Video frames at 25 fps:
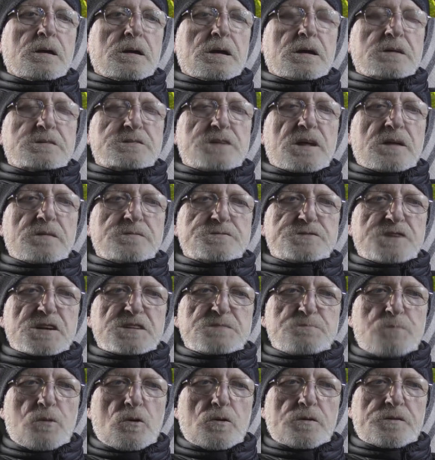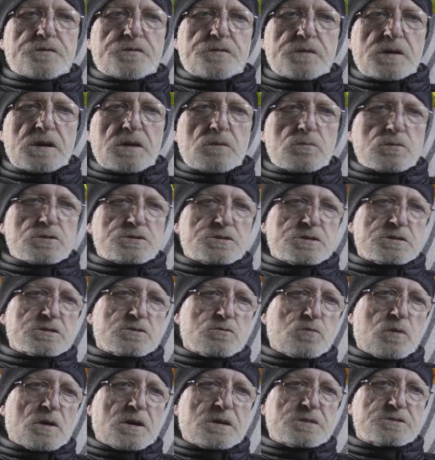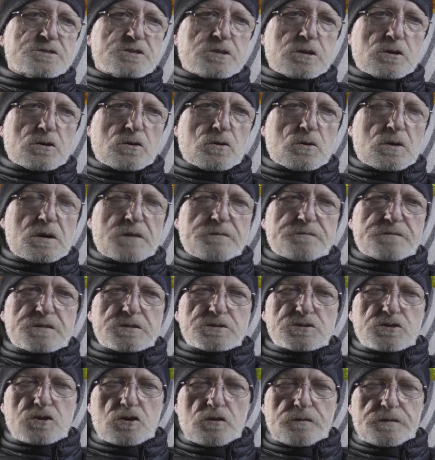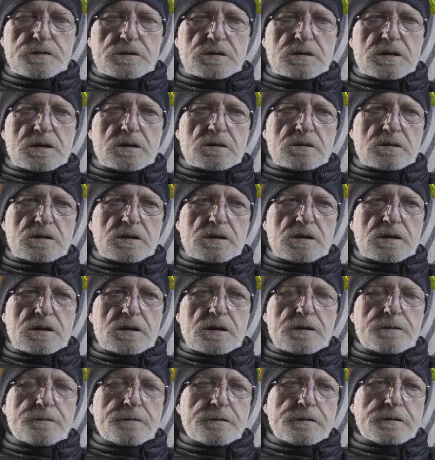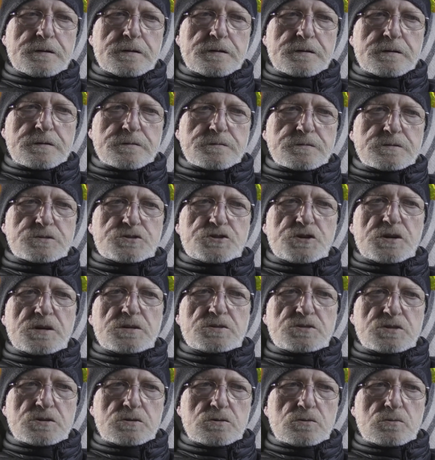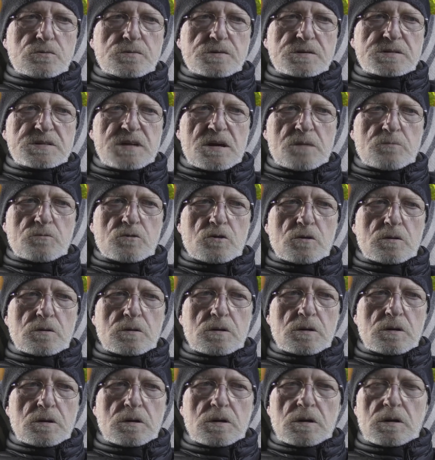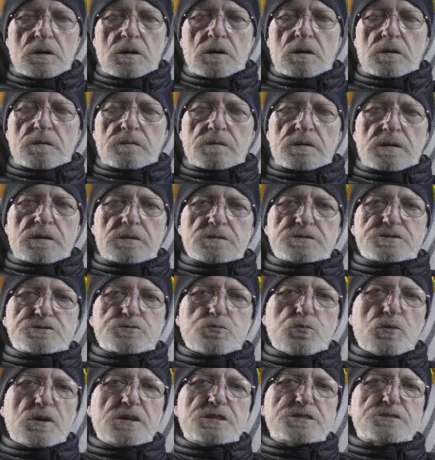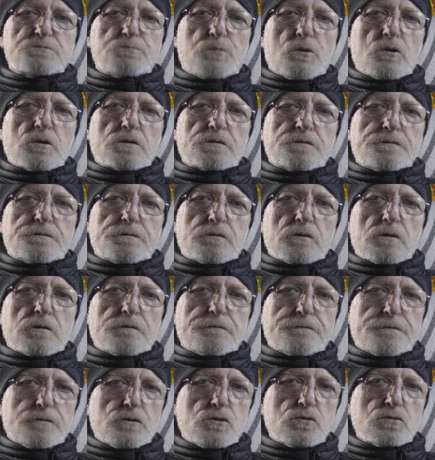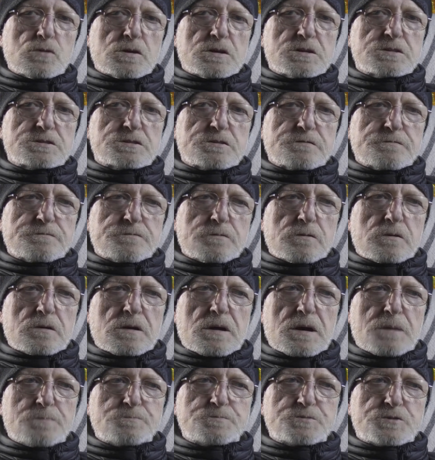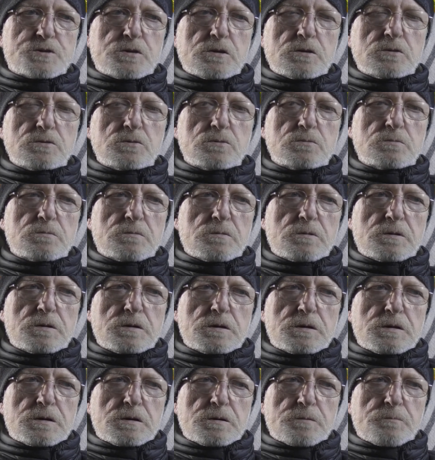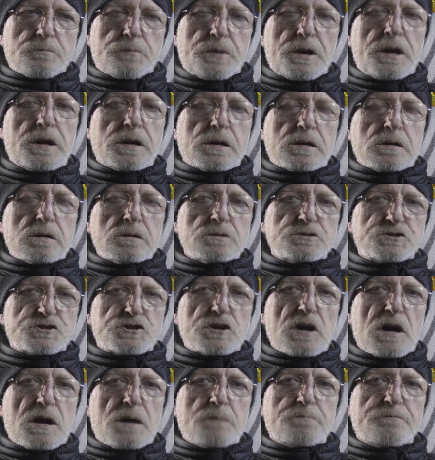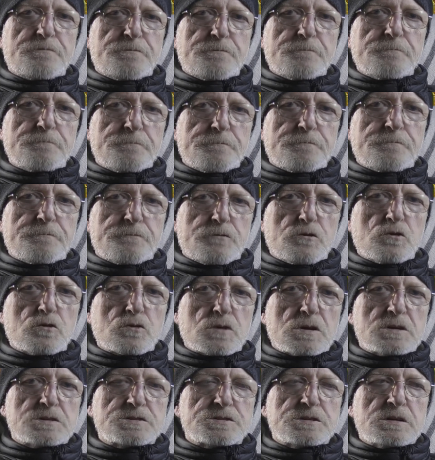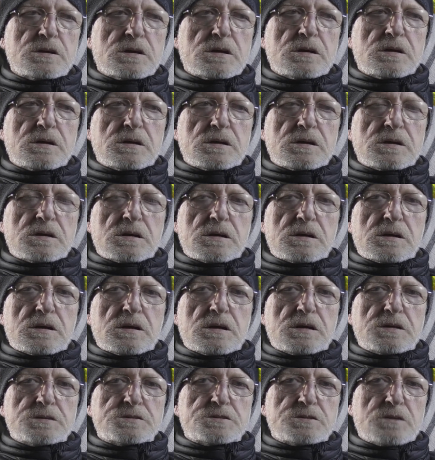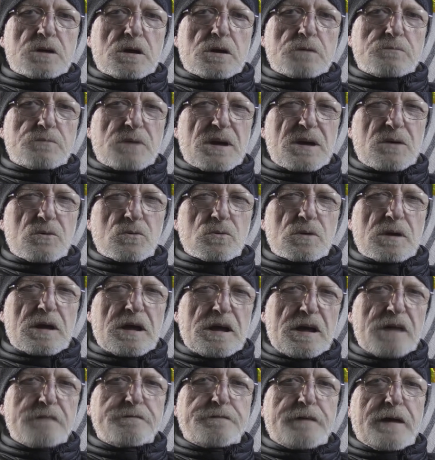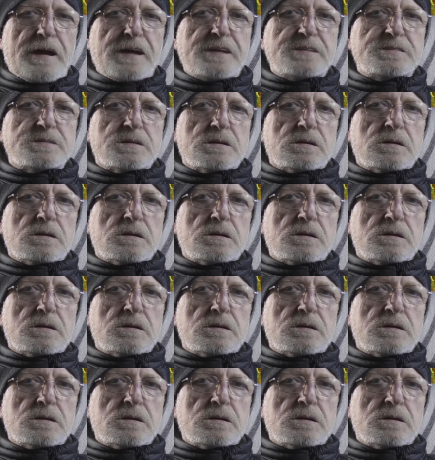Instead of 6.3, which is quite slow, I've discovered that the G2, the Tamron, the sweet spot for focus, for absolute pinnacle sharp focus, is around f8.